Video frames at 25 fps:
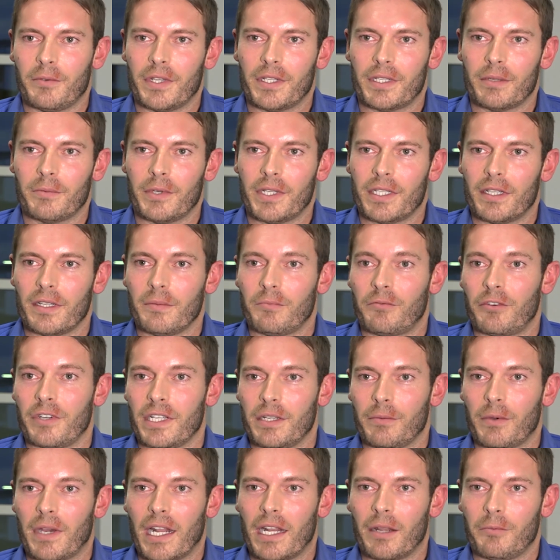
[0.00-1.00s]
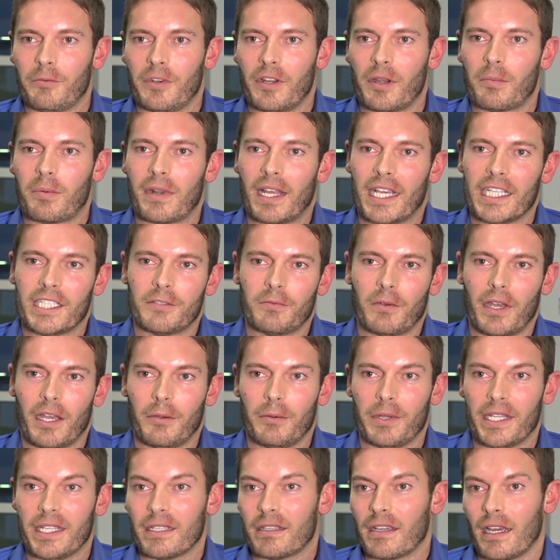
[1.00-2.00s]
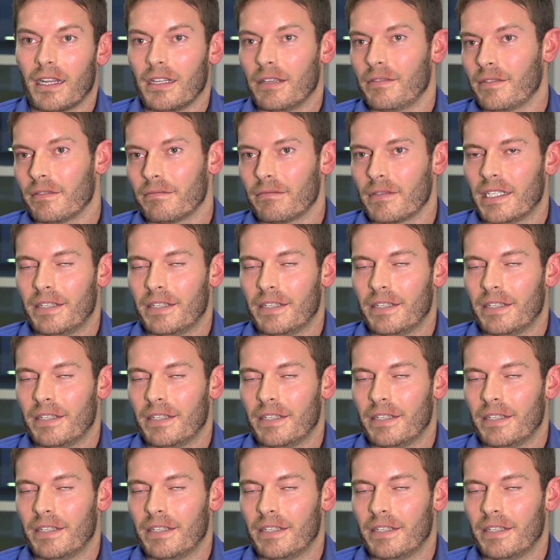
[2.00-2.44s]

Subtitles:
we're doing pretty well, and we're at a place where we kind of